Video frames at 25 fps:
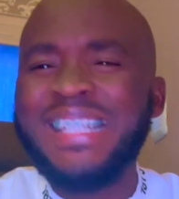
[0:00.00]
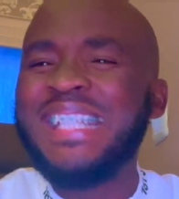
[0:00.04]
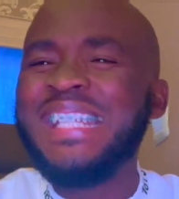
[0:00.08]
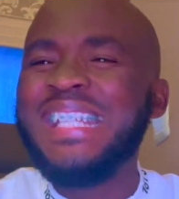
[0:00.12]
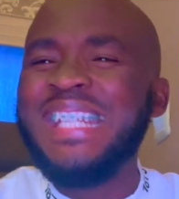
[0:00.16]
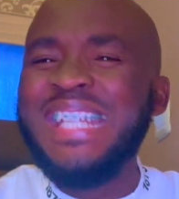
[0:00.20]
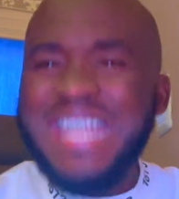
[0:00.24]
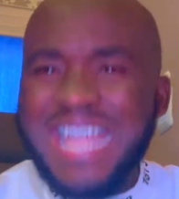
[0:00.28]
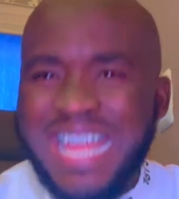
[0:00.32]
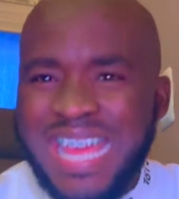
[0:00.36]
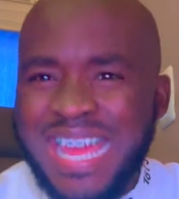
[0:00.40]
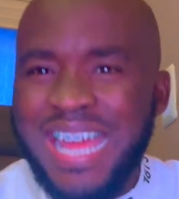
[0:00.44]

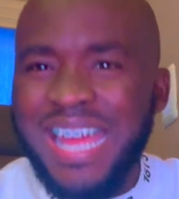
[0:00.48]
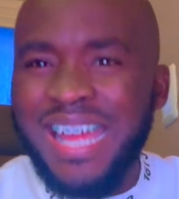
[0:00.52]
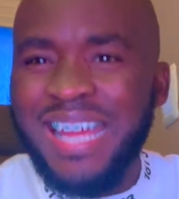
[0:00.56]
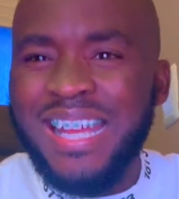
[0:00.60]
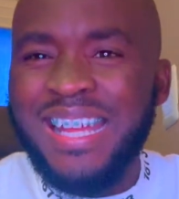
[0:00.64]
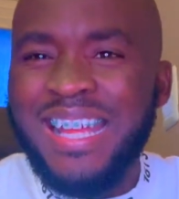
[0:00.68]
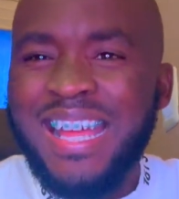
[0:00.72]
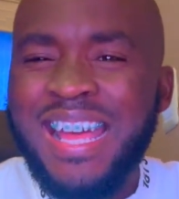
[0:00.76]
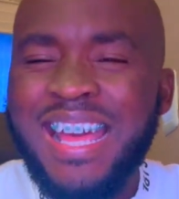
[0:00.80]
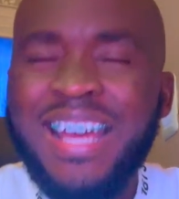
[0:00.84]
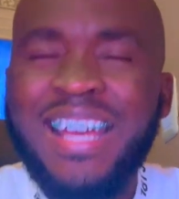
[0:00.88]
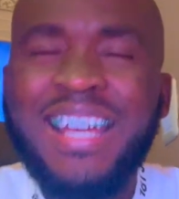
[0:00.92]

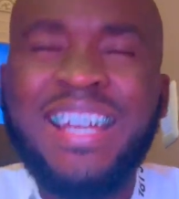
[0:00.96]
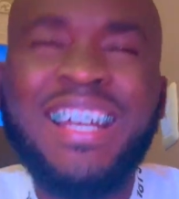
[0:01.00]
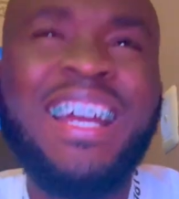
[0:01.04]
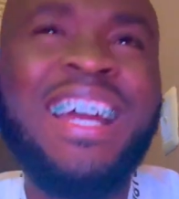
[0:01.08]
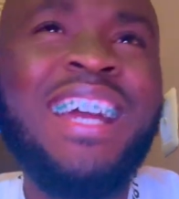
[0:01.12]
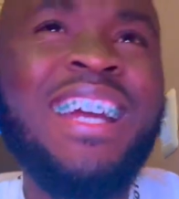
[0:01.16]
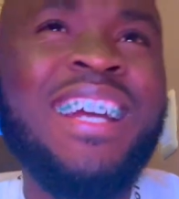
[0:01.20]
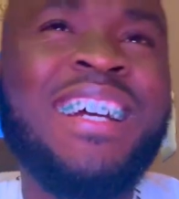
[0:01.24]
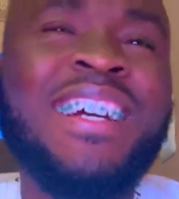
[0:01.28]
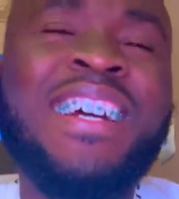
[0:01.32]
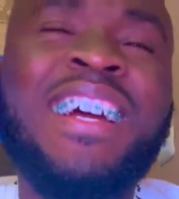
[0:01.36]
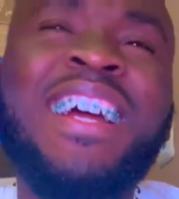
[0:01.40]
yeah,
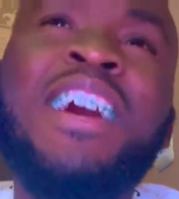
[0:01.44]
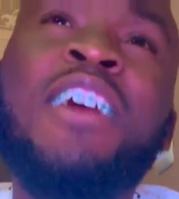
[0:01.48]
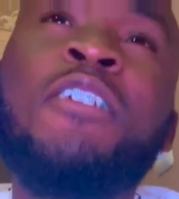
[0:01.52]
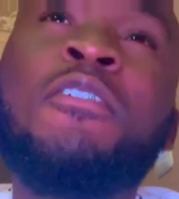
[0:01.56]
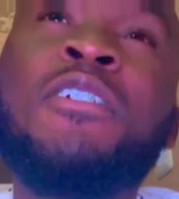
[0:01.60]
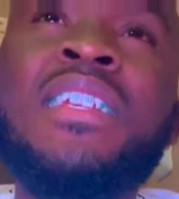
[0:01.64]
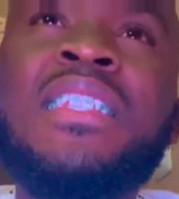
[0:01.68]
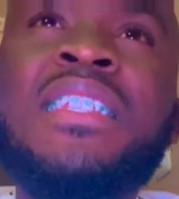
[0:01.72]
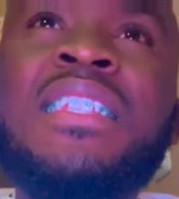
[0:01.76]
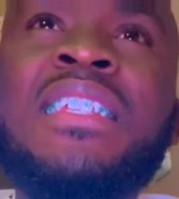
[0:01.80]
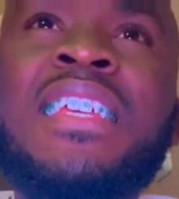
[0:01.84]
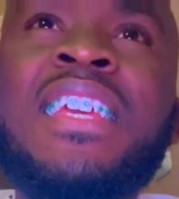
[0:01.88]

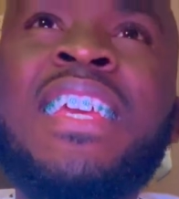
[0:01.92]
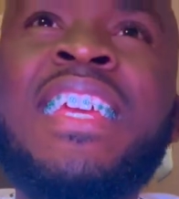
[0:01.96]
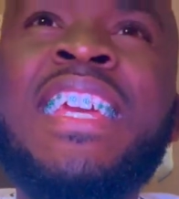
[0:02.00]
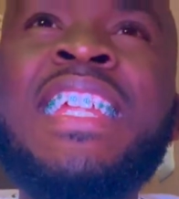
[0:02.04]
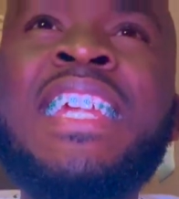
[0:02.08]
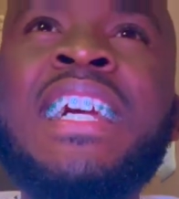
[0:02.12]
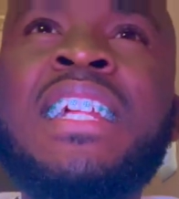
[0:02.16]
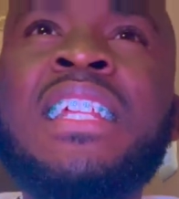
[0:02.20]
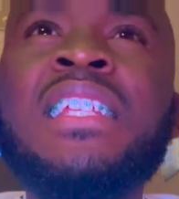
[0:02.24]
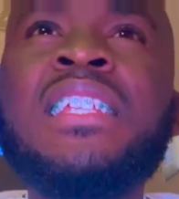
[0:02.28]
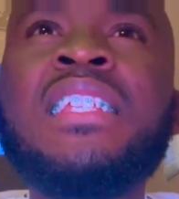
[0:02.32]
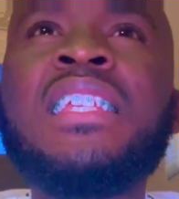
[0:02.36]
we're seeking
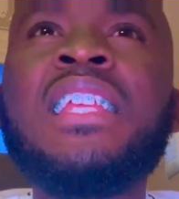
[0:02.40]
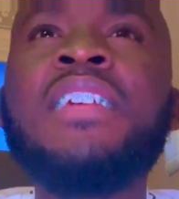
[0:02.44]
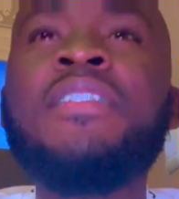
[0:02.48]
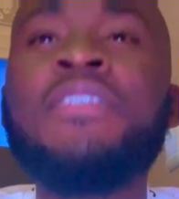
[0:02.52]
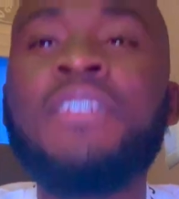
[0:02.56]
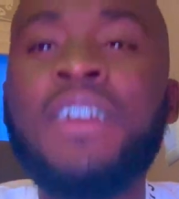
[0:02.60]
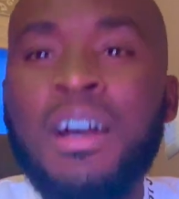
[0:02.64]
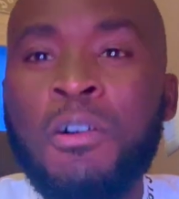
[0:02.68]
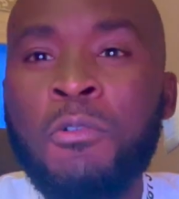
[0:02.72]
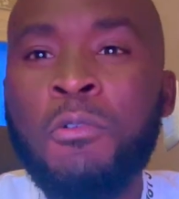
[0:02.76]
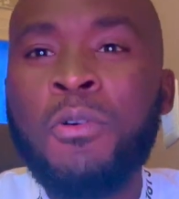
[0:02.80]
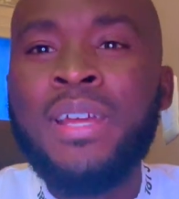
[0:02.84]
get our
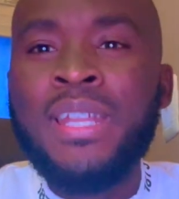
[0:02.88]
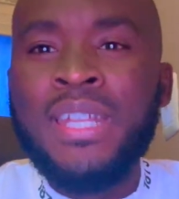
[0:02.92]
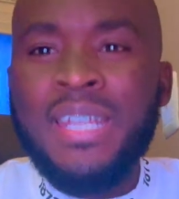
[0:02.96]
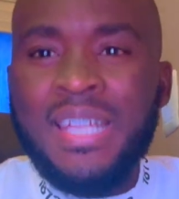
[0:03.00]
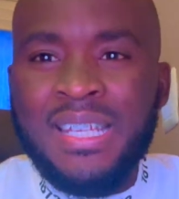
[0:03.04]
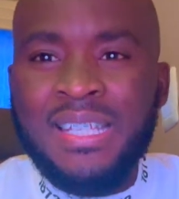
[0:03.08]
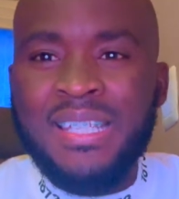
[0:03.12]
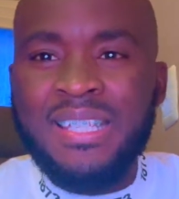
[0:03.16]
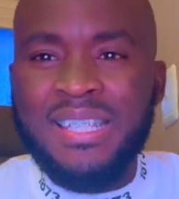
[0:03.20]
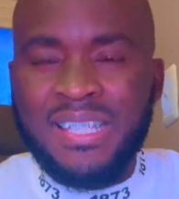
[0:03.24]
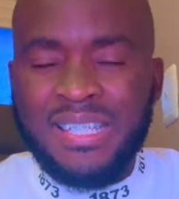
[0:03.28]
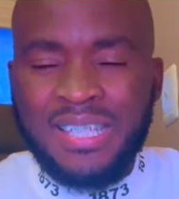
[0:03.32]

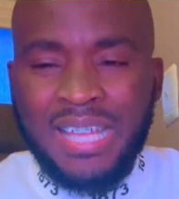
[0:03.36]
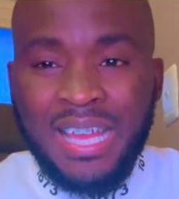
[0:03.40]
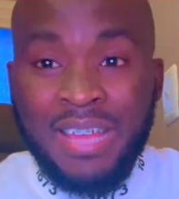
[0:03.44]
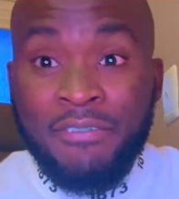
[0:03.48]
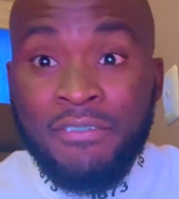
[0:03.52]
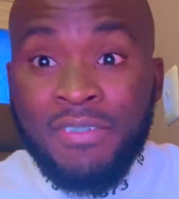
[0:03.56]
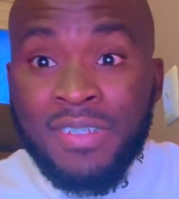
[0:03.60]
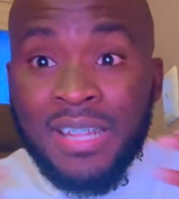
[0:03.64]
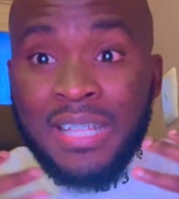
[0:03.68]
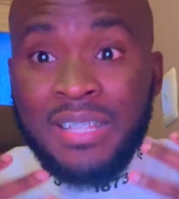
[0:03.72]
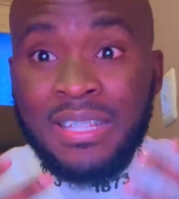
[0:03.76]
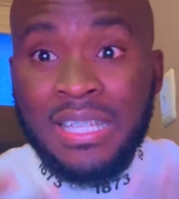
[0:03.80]
self-awareness. I
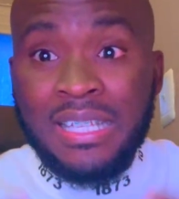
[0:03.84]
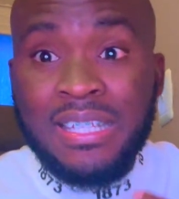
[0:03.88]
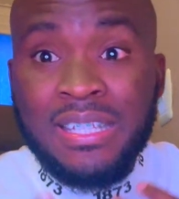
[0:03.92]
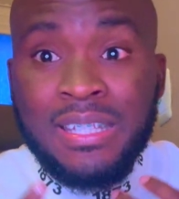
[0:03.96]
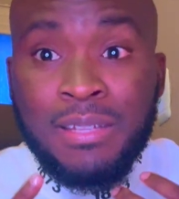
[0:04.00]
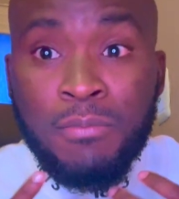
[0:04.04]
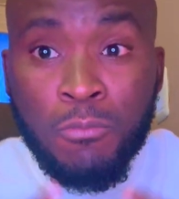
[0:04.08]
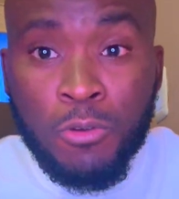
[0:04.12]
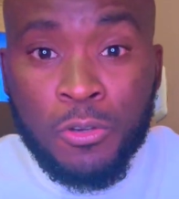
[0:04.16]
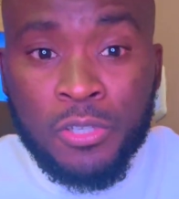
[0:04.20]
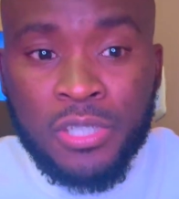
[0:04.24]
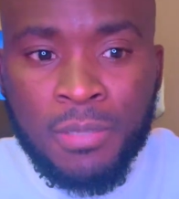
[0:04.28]
feel like that's
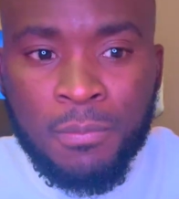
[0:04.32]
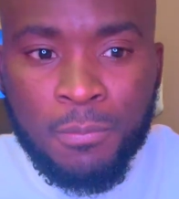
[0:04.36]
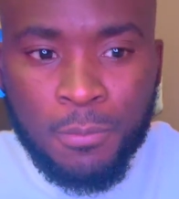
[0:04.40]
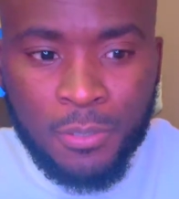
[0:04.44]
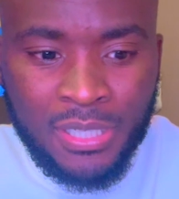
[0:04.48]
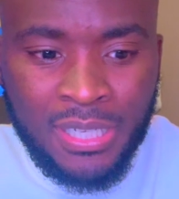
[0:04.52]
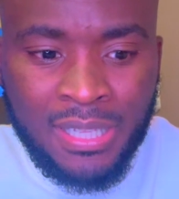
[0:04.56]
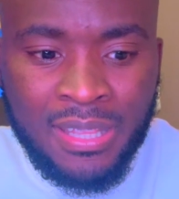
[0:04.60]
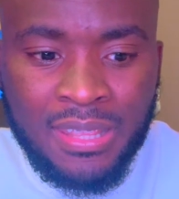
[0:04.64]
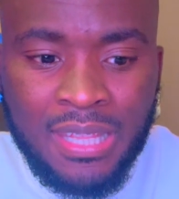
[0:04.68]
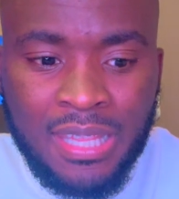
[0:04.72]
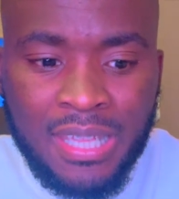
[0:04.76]
the most
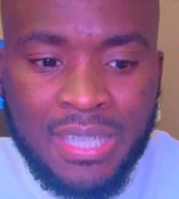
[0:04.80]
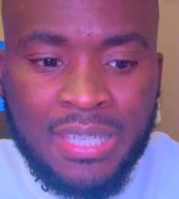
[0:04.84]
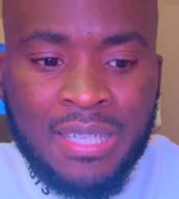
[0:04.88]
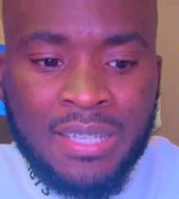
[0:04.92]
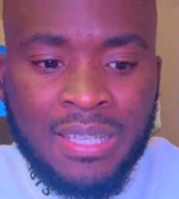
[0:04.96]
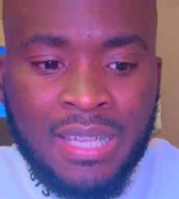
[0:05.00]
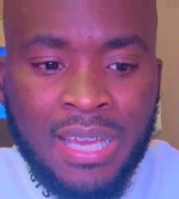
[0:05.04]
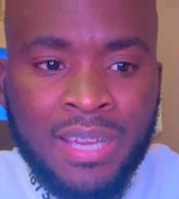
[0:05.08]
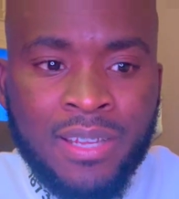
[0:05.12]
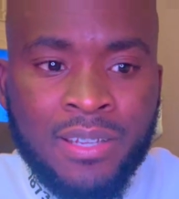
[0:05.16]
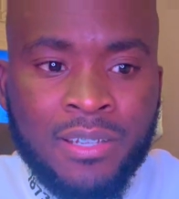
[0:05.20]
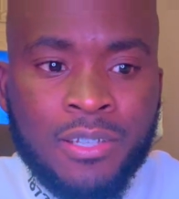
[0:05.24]
important thing in
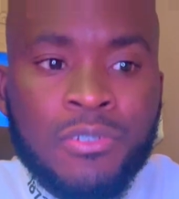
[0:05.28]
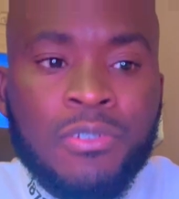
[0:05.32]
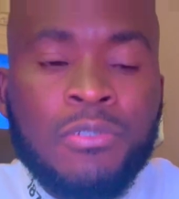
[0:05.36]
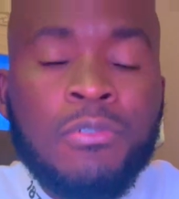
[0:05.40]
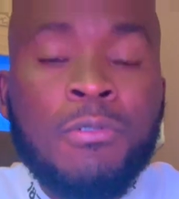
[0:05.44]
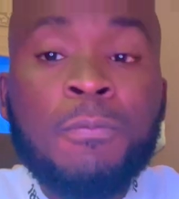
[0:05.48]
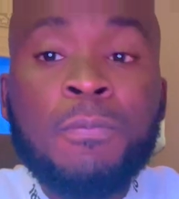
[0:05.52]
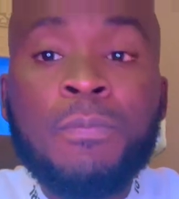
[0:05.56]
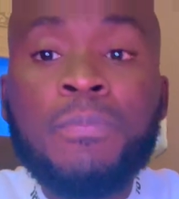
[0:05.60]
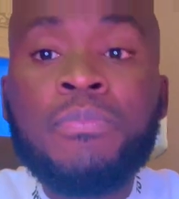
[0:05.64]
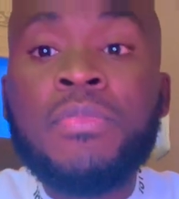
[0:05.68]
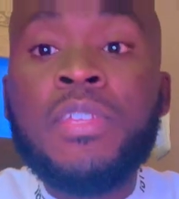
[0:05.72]
life,
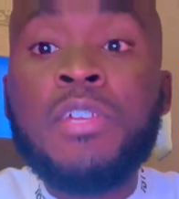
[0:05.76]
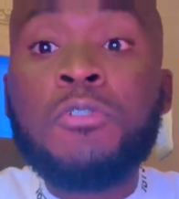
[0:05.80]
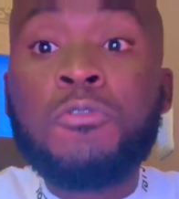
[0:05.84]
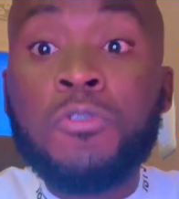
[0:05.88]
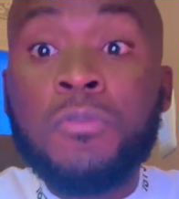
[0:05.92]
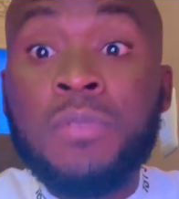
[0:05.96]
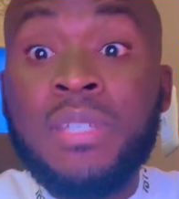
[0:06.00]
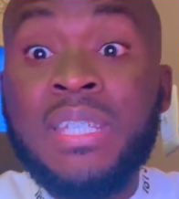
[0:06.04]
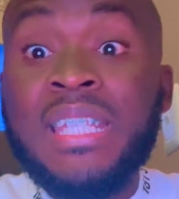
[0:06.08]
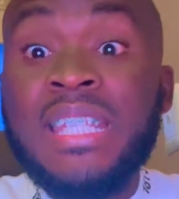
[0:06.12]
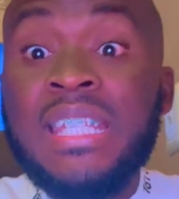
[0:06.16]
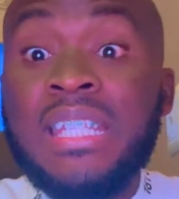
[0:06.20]
to
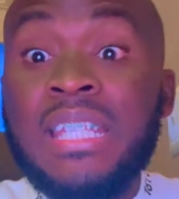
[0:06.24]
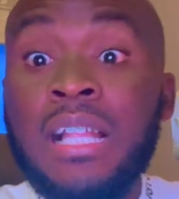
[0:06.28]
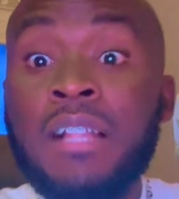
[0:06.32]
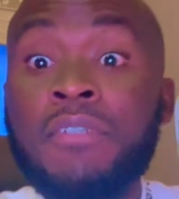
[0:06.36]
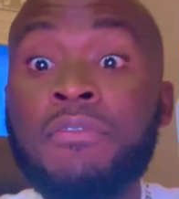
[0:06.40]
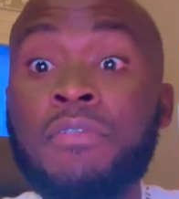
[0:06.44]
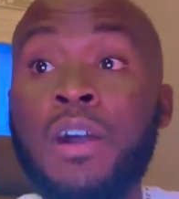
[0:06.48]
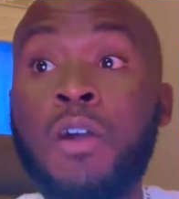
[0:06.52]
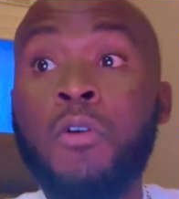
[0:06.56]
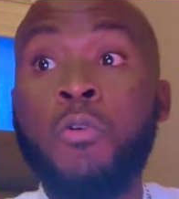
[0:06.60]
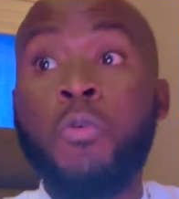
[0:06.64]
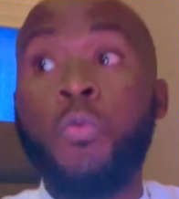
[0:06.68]
be
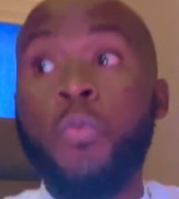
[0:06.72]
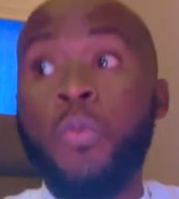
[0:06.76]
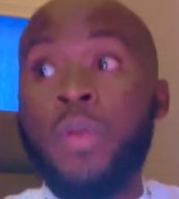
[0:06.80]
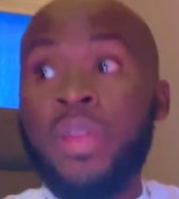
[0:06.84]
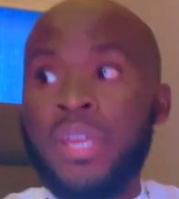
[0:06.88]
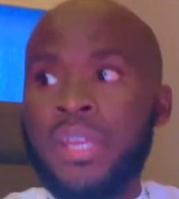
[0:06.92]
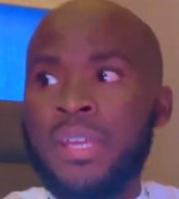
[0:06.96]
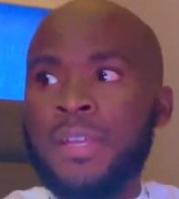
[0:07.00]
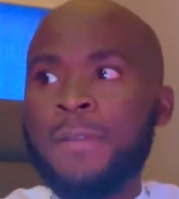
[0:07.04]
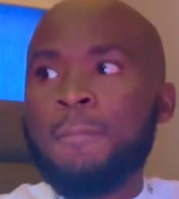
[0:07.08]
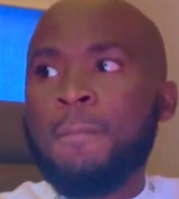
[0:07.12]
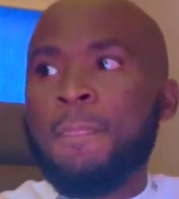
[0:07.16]

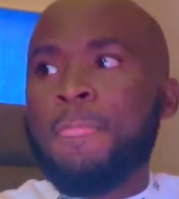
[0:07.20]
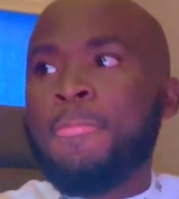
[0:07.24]
self-aware.